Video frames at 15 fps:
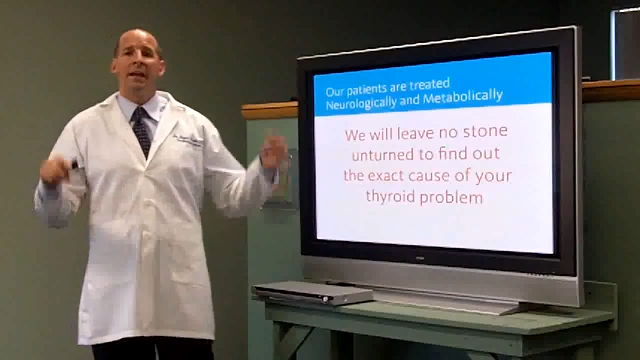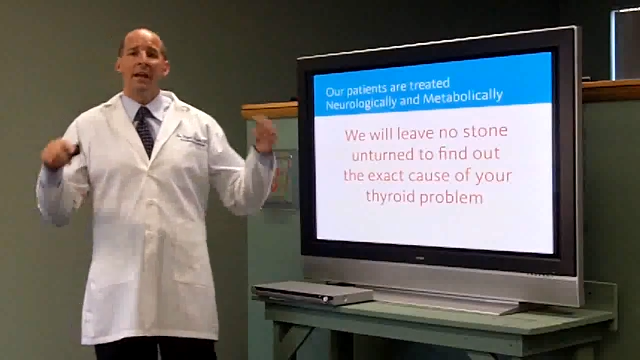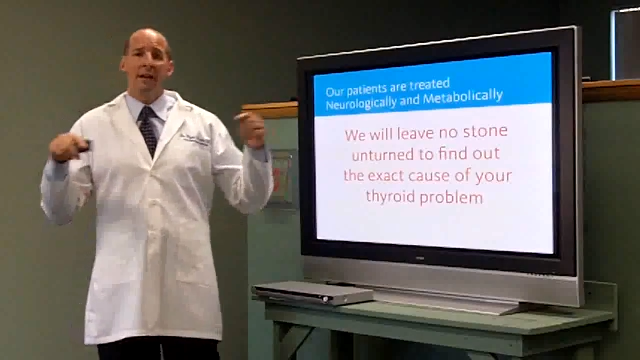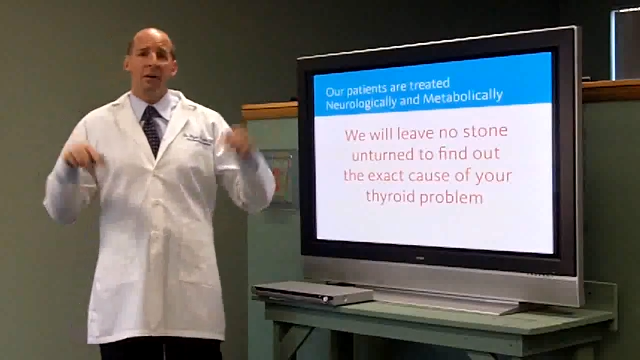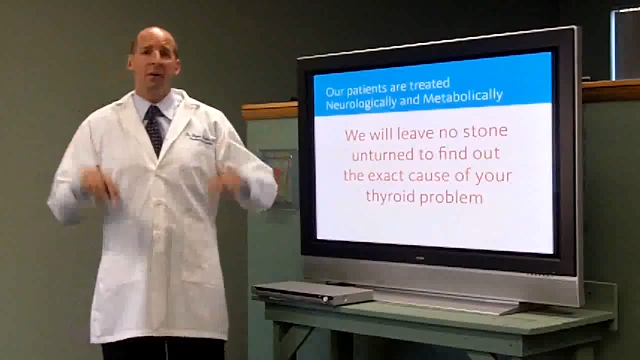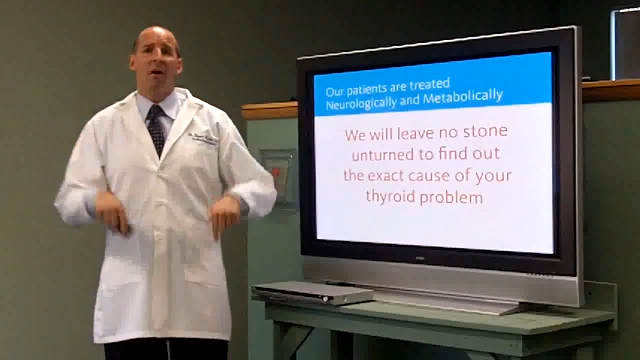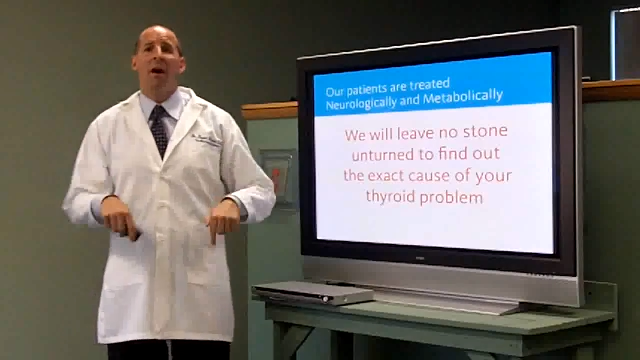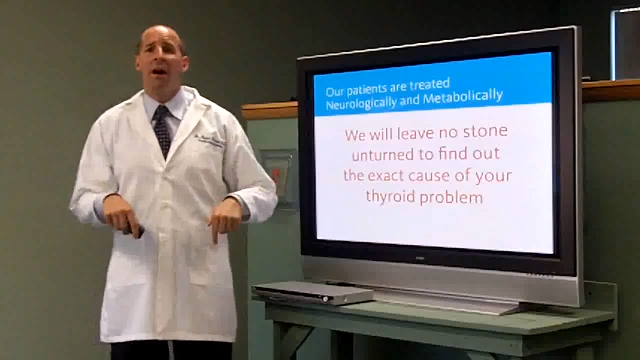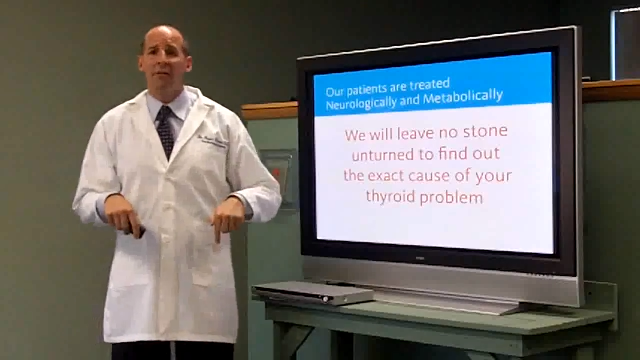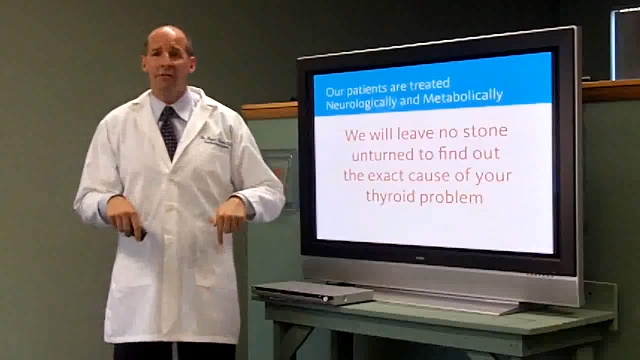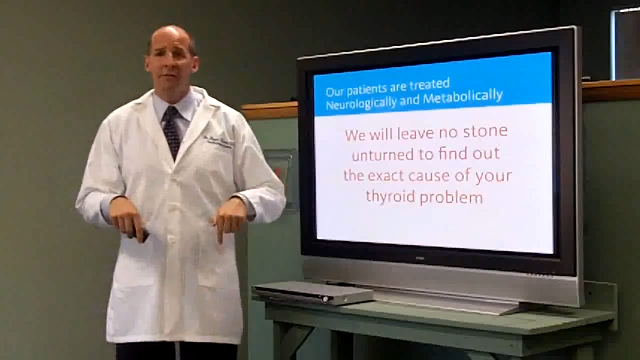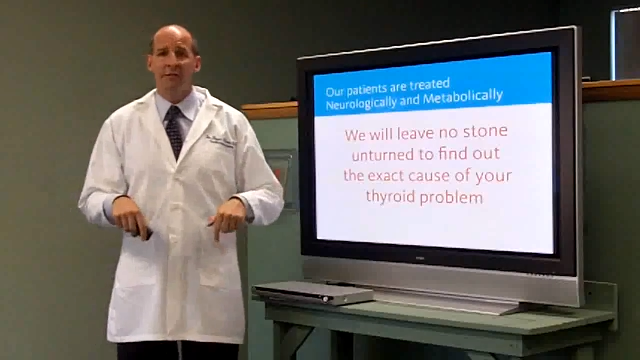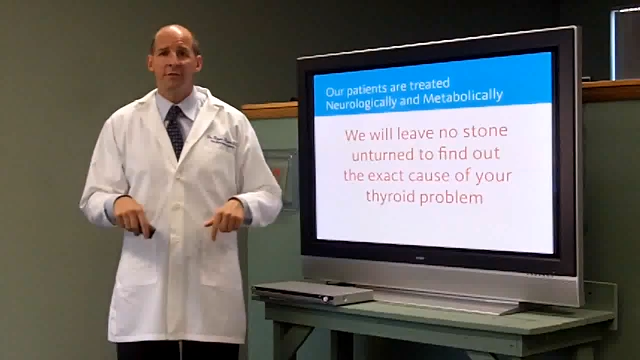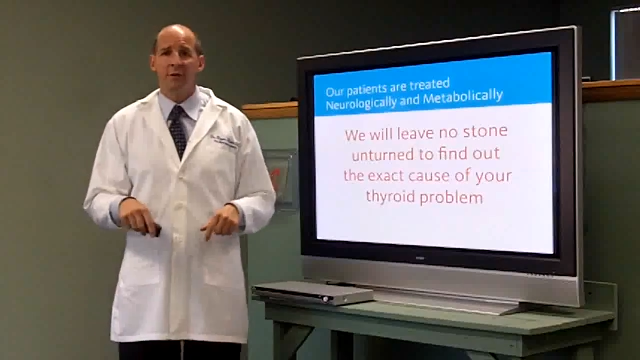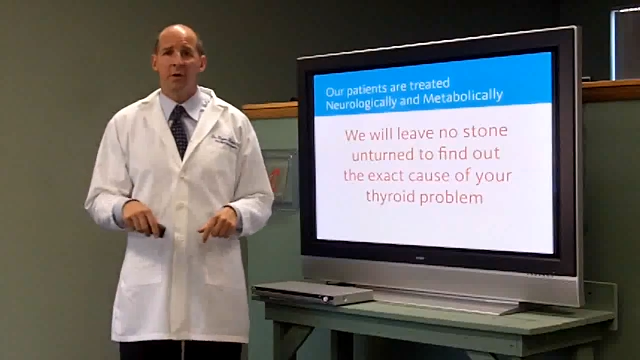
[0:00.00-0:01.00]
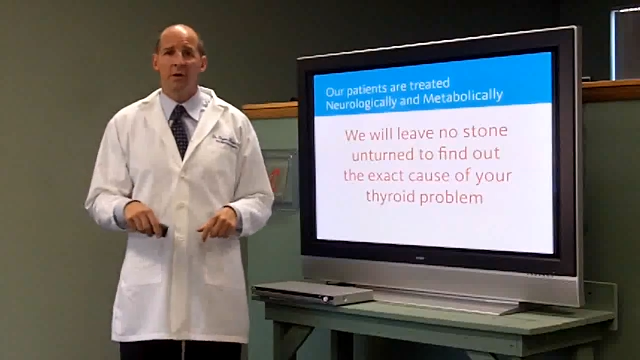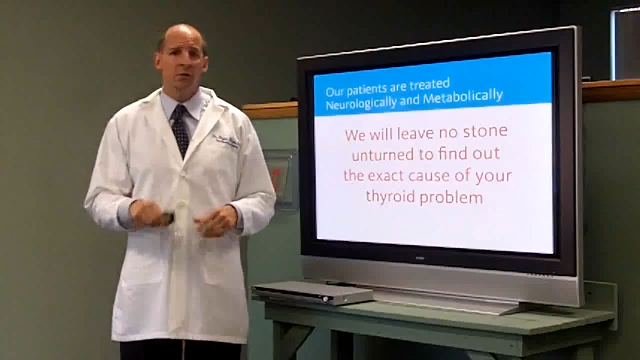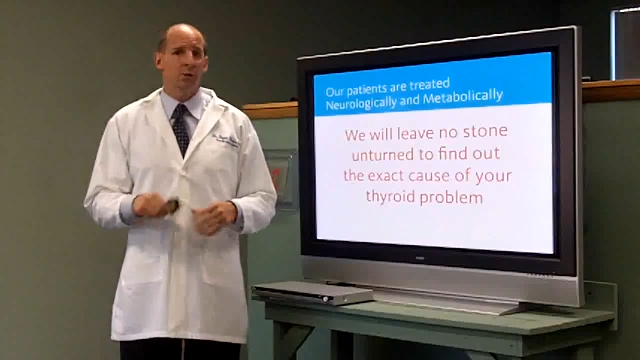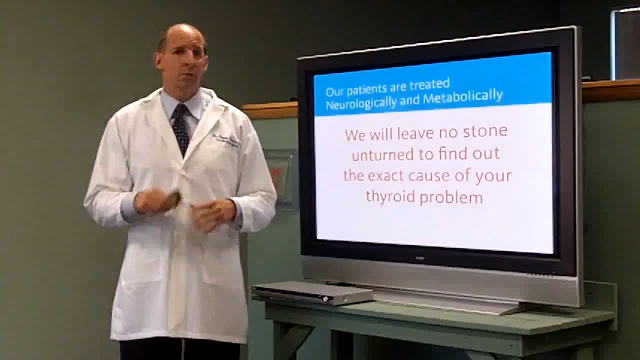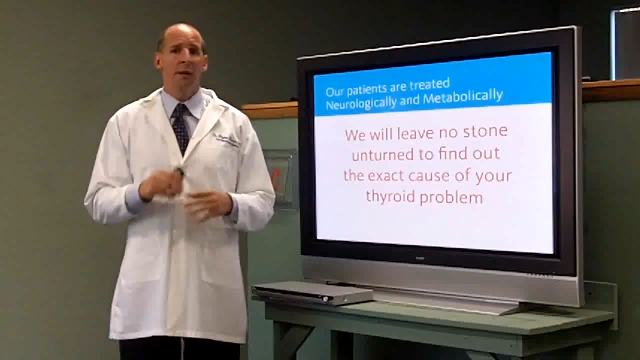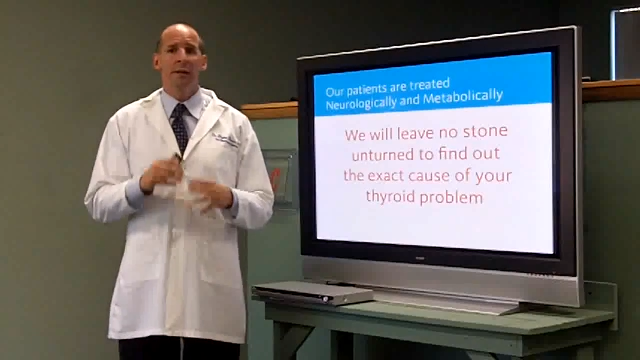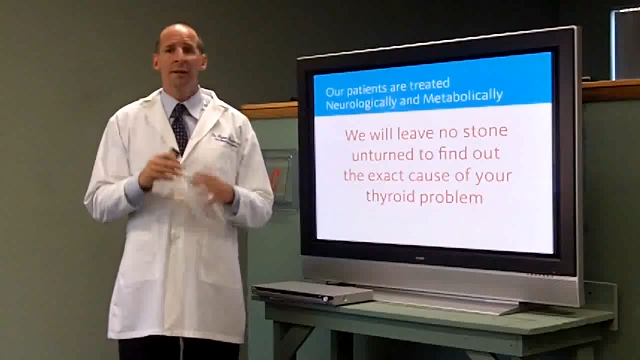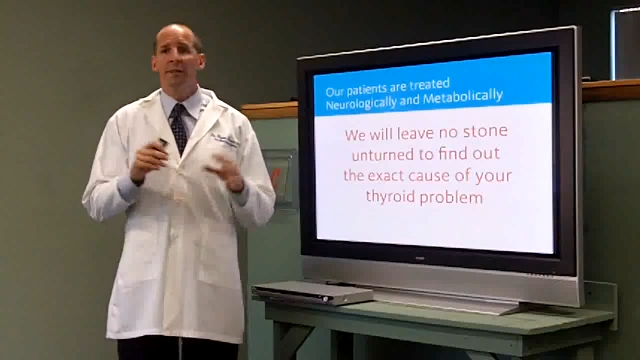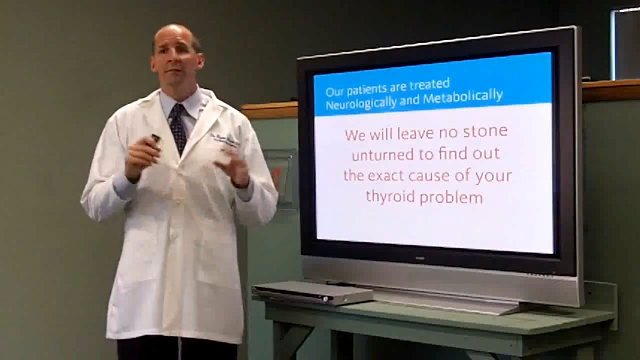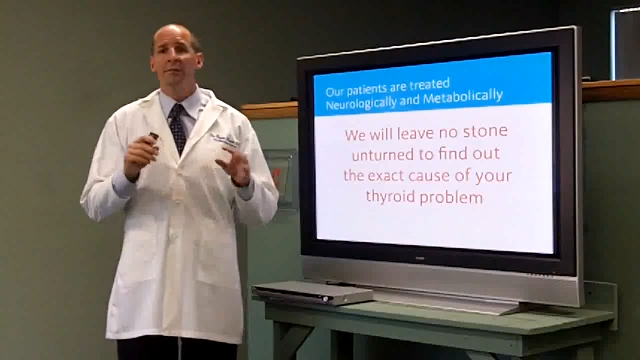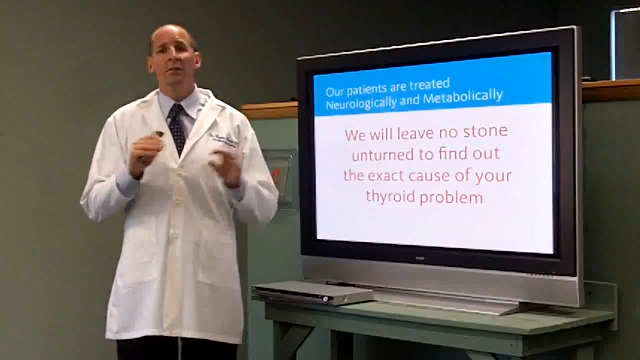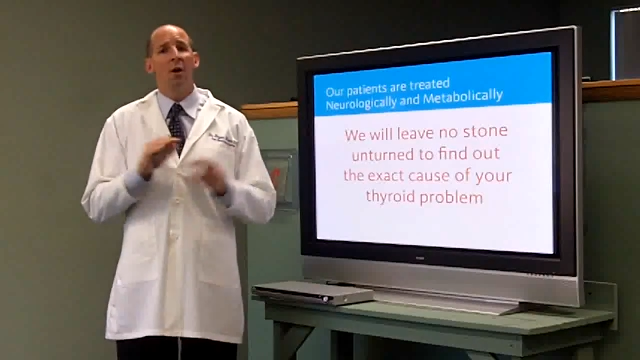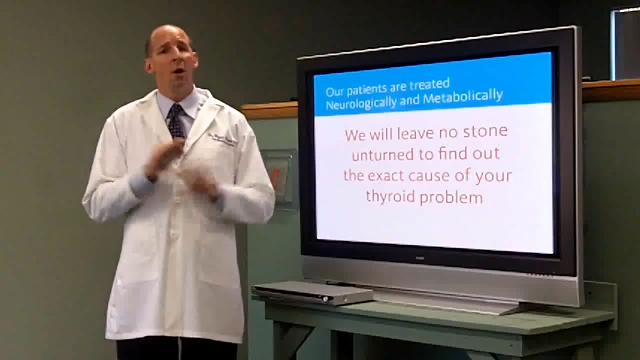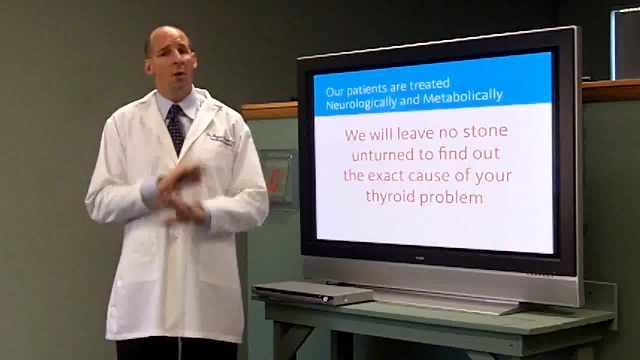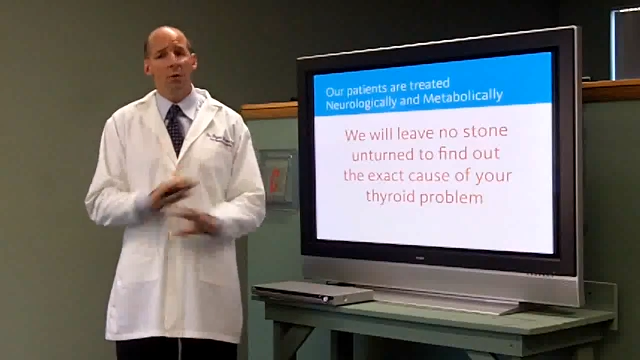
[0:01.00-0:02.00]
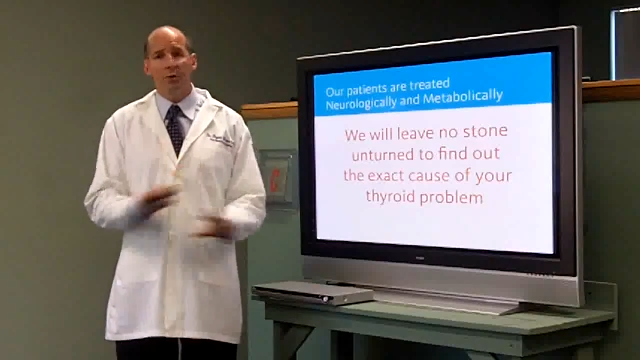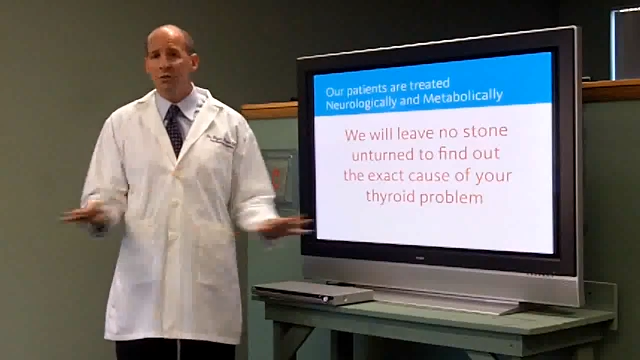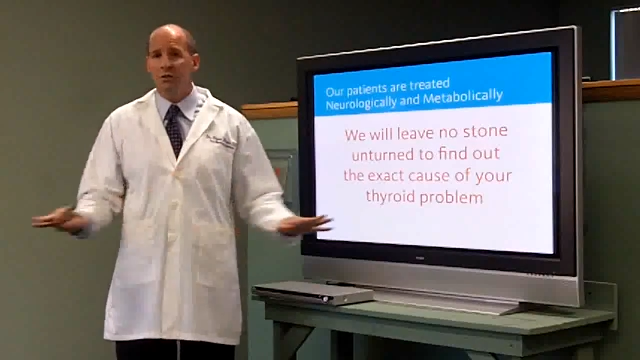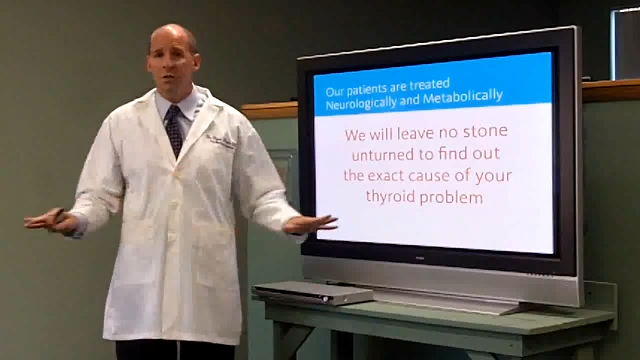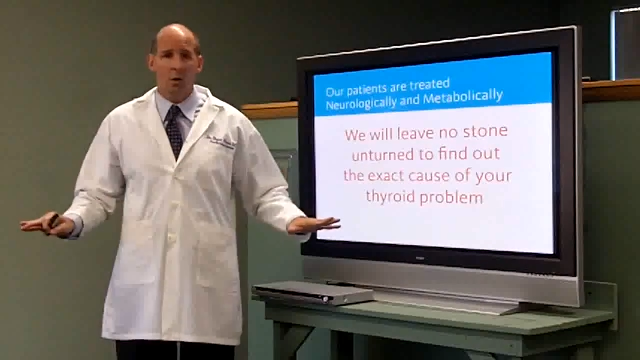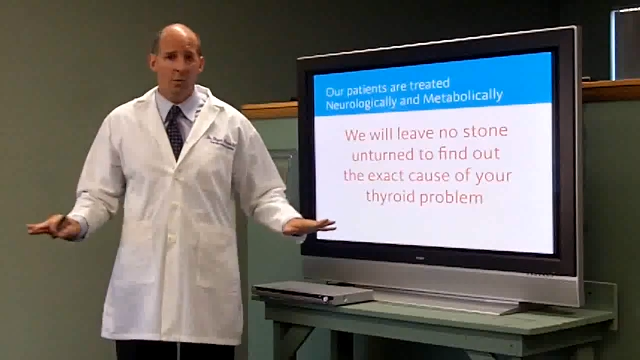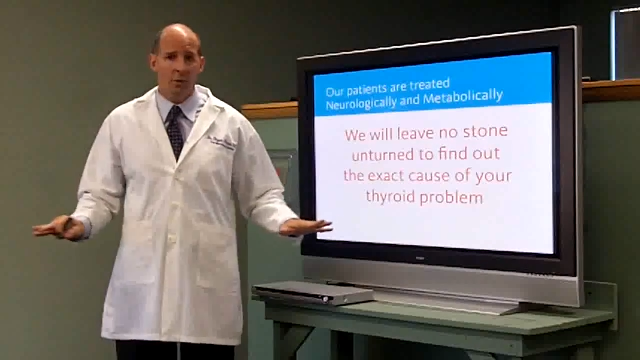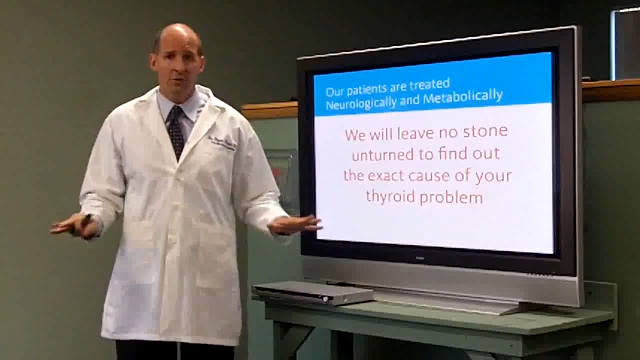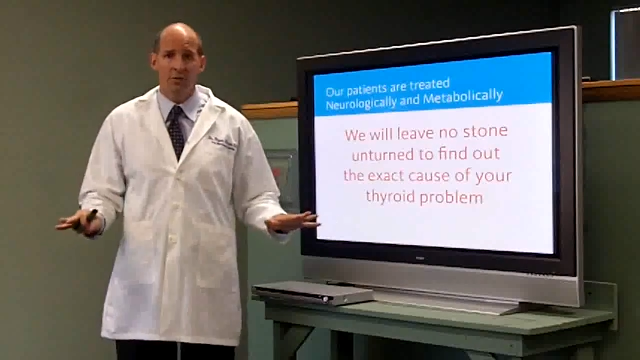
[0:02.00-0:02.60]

In our office, folks, we leave no stone